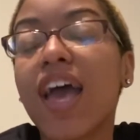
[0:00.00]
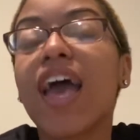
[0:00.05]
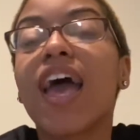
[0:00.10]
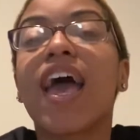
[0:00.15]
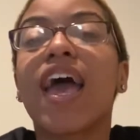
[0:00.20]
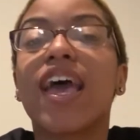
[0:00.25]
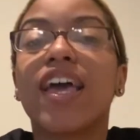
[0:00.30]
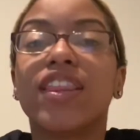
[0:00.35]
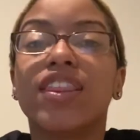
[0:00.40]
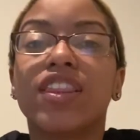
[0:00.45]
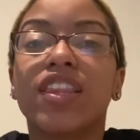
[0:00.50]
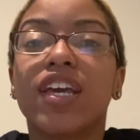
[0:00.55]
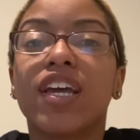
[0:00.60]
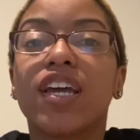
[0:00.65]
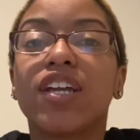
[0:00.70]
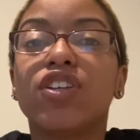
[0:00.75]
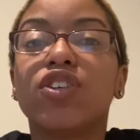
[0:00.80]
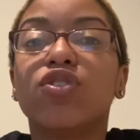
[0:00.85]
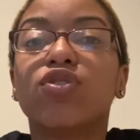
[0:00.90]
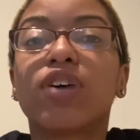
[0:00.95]
And
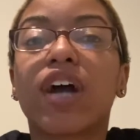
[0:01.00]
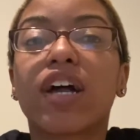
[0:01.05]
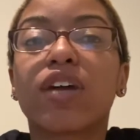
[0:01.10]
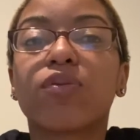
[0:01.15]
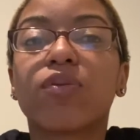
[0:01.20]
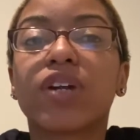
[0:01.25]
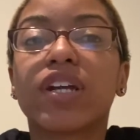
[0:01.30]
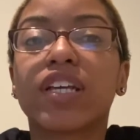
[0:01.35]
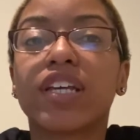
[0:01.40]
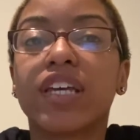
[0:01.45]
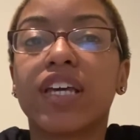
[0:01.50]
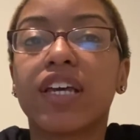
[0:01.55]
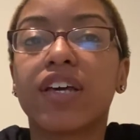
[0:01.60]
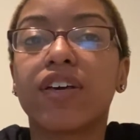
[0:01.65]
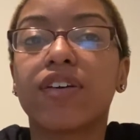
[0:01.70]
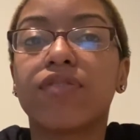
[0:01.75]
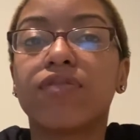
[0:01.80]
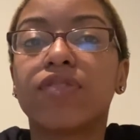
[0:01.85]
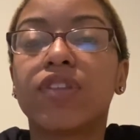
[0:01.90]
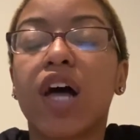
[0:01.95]
then you kind of want to
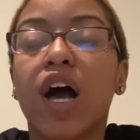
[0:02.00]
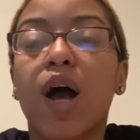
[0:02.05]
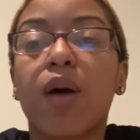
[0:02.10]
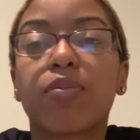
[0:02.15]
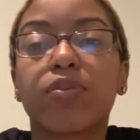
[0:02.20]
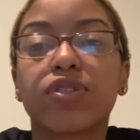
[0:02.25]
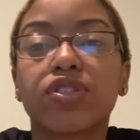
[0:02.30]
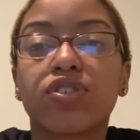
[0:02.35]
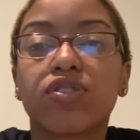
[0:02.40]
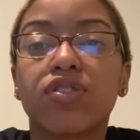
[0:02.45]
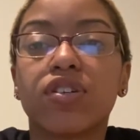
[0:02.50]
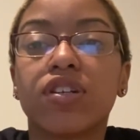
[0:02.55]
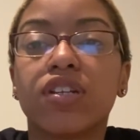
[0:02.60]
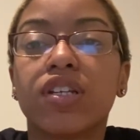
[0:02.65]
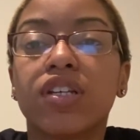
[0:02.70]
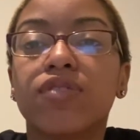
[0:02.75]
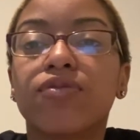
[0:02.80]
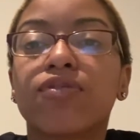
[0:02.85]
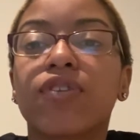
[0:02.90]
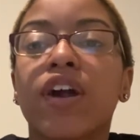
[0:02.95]
give the
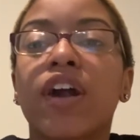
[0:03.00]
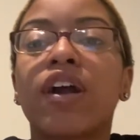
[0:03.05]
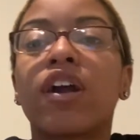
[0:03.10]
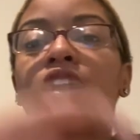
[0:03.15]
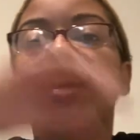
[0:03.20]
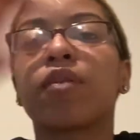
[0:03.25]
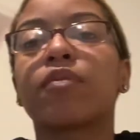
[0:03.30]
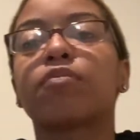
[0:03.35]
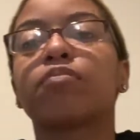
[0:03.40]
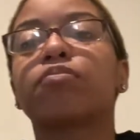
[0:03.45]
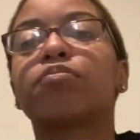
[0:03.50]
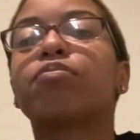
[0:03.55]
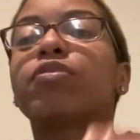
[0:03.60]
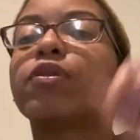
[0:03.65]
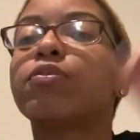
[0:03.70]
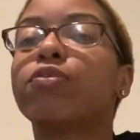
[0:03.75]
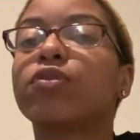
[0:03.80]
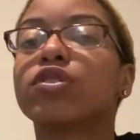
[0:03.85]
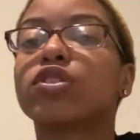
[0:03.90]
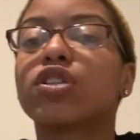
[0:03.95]
opportunity for
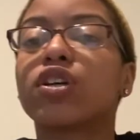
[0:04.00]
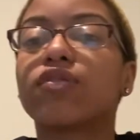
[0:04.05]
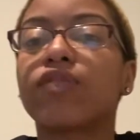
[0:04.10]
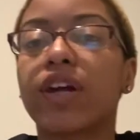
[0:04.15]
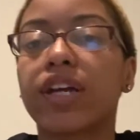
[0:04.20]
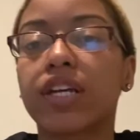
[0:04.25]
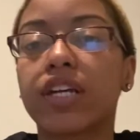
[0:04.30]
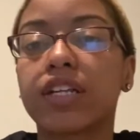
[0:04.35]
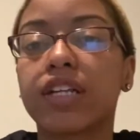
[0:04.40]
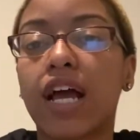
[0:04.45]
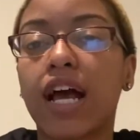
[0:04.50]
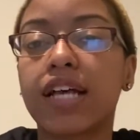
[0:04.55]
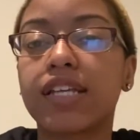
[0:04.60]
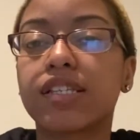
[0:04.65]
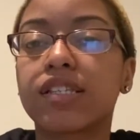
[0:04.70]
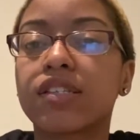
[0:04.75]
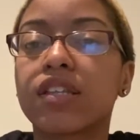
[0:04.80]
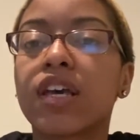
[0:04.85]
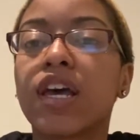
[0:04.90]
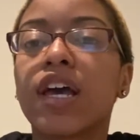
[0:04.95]
people to
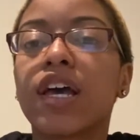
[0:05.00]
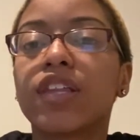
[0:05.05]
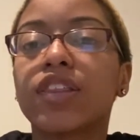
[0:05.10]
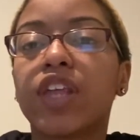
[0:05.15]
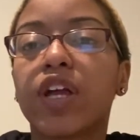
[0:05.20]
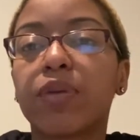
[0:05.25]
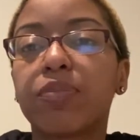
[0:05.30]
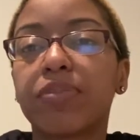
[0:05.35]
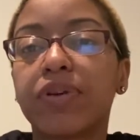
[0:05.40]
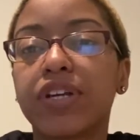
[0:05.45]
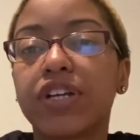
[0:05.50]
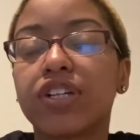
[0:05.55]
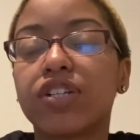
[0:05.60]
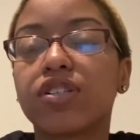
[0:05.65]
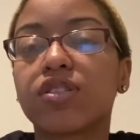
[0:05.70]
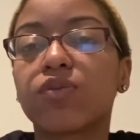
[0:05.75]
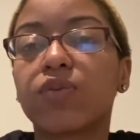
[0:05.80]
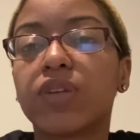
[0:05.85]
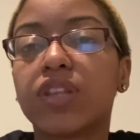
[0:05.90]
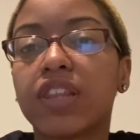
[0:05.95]
recognize their
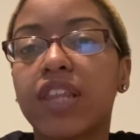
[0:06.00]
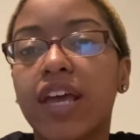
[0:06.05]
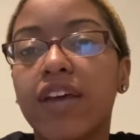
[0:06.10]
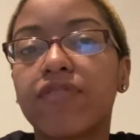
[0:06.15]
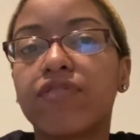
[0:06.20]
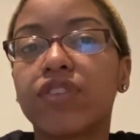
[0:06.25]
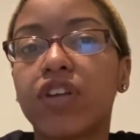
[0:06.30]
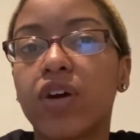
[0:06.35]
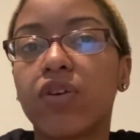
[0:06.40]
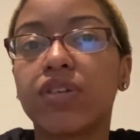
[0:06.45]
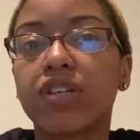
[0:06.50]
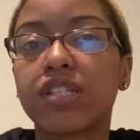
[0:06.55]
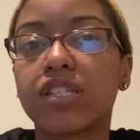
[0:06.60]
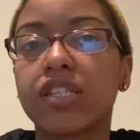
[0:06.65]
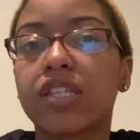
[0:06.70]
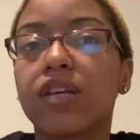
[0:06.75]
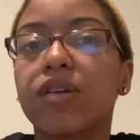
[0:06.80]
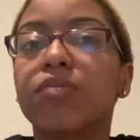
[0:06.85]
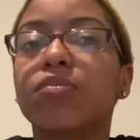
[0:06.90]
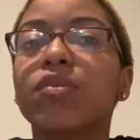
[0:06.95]
peers when they've noticed
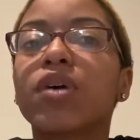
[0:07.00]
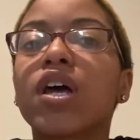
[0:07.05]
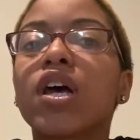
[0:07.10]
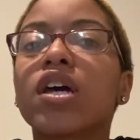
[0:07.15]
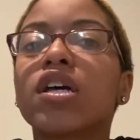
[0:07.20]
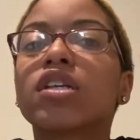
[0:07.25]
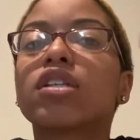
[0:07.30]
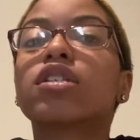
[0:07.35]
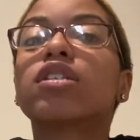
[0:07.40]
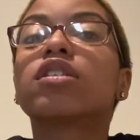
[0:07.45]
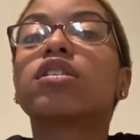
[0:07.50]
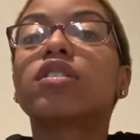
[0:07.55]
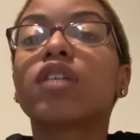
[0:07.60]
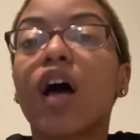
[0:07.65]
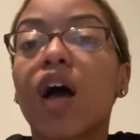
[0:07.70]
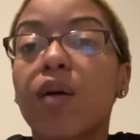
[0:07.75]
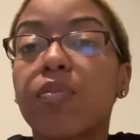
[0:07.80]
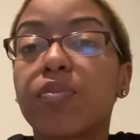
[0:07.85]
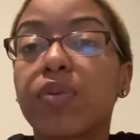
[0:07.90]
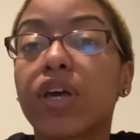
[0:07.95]
them
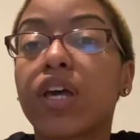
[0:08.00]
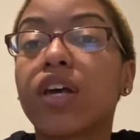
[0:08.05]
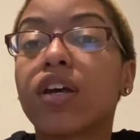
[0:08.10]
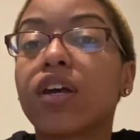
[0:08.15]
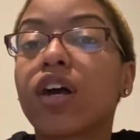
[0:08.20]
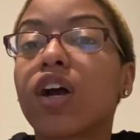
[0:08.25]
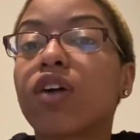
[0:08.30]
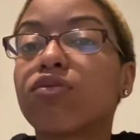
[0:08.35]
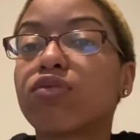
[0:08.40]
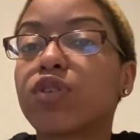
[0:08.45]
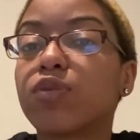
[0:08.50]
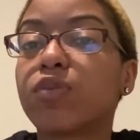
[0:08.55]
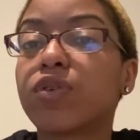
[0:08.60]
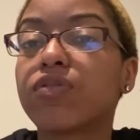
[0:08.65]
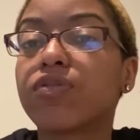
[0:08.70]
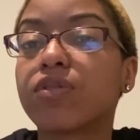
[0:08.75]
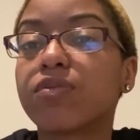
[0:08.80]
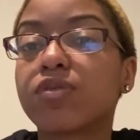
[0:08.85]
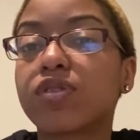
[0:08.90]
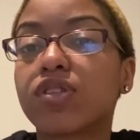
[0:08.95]
stopping a rumor
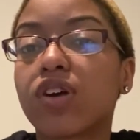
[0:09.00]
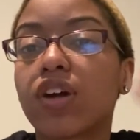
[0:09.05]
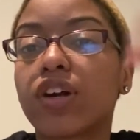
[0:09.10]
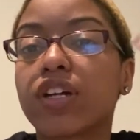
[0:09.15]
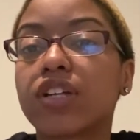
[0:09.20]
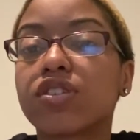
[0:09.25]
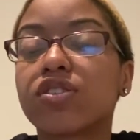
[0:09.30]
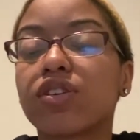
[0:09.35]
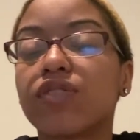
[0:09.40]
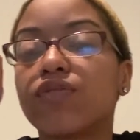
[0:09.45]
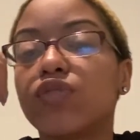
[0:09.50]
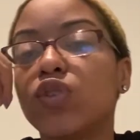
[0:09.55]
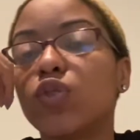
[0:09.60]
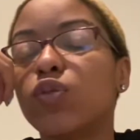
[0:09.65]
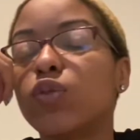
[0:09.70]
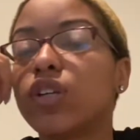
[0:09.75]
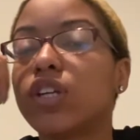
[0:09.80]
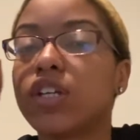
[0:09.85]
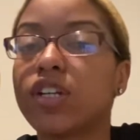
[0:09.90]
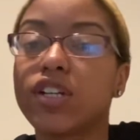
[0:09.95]
from starting. So if you
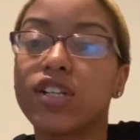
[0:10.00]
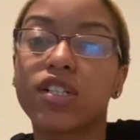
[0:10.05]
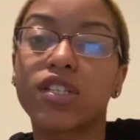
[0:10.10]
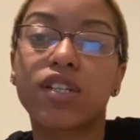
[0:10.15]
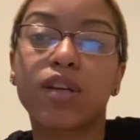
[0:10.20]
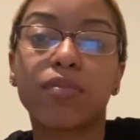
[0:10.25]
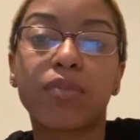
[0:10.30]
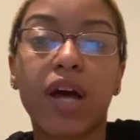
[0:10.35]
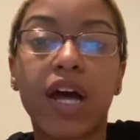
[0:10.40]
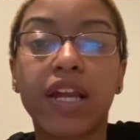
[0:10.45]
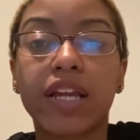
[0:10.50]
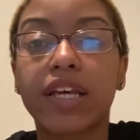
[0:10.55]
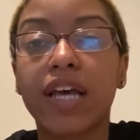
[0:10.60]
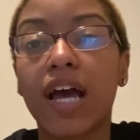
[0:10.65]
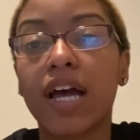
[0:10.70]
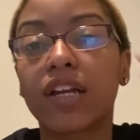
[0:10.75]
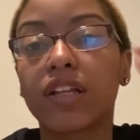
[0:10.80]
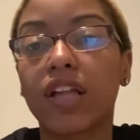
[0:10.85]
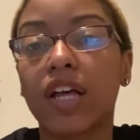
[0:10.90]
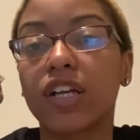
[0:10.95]
hear somebody
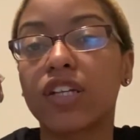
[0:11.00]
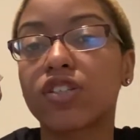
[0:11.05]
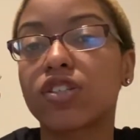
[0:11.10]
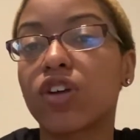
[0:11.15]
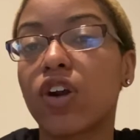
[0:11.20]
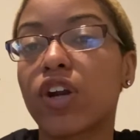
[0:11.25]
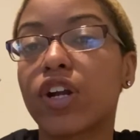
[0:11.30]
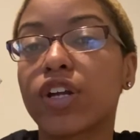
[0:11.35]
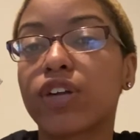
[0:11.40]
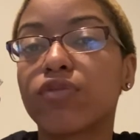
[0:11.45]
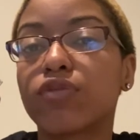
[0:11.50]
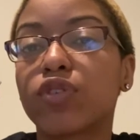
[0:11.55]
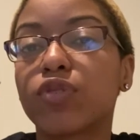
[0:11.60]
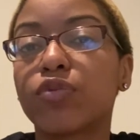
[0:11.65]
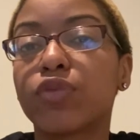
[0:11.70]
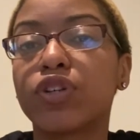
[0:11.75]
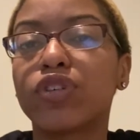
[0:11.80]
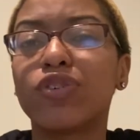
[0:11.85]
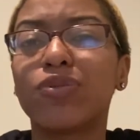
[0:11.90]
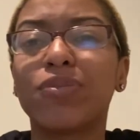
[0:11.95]
kind of like starting a rumor
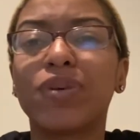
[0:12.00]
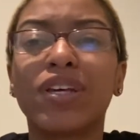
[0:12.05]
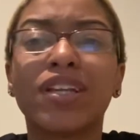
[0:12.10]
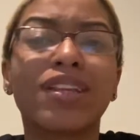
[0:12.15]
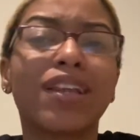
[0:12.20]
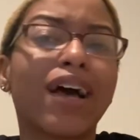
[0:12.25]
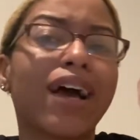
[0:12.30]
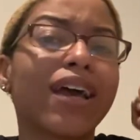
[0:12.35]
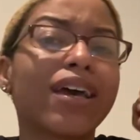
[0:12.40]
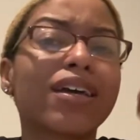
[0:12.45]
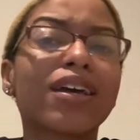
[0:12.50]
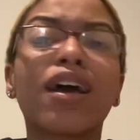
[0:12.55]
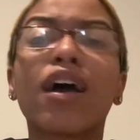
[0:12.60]
and you being like,